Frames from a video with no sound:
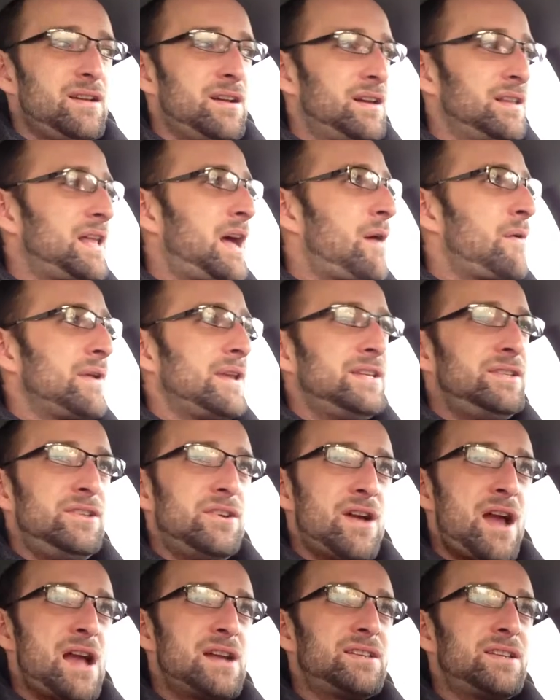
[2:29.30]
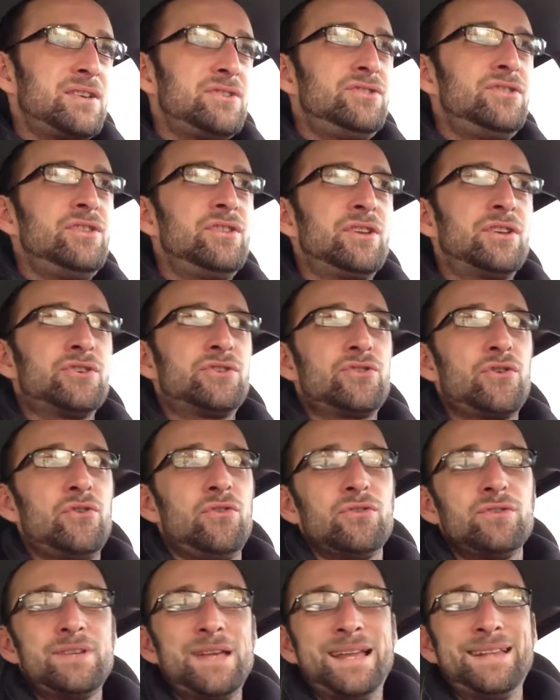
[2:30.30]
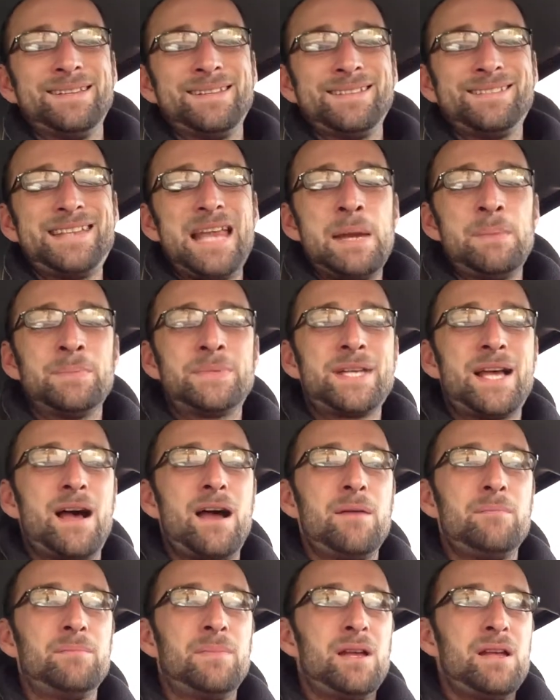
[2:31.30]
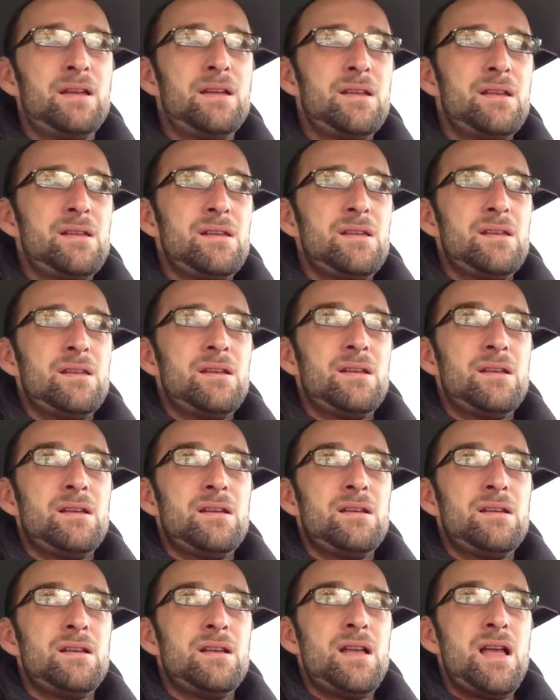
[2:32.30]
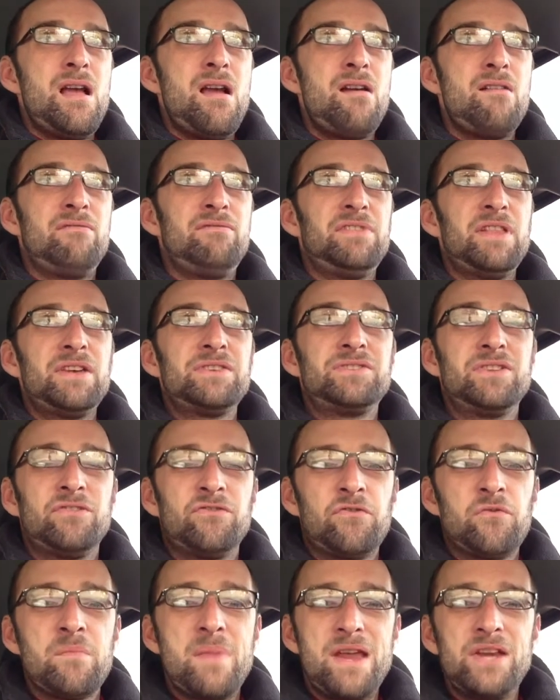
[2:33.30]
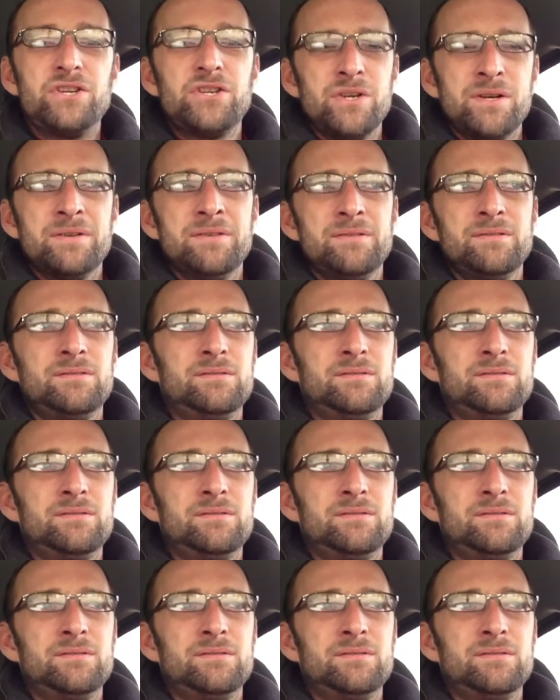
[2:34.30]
allow easier access to the controls, and at the same time have less information